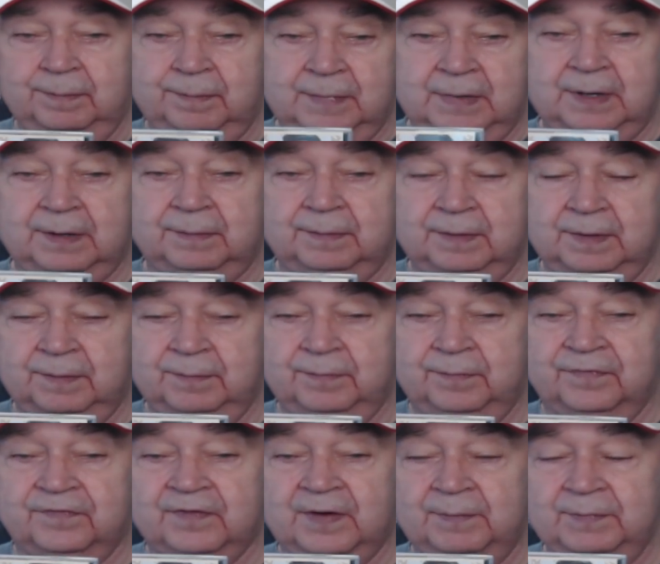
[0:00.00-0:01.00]
and
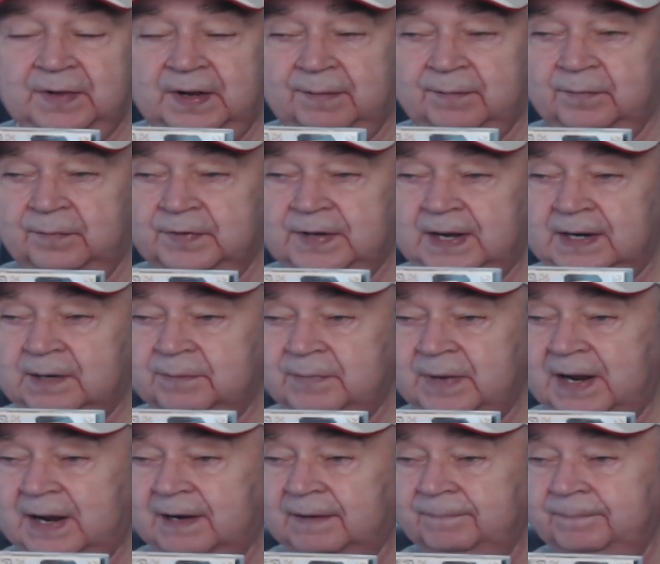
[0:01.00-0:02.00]
from them, taken
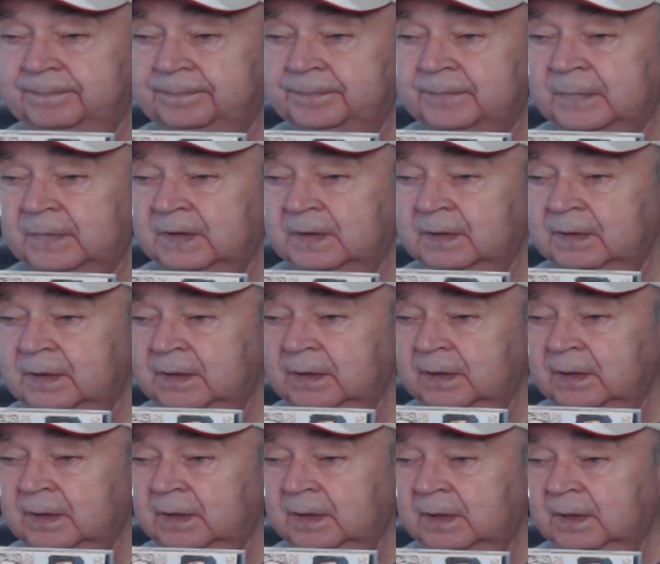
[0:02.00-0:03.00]
back.
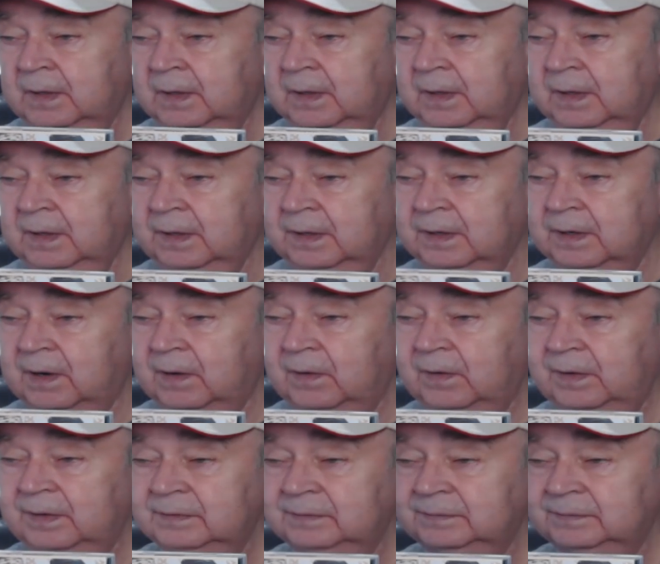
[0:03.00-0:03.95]
You know,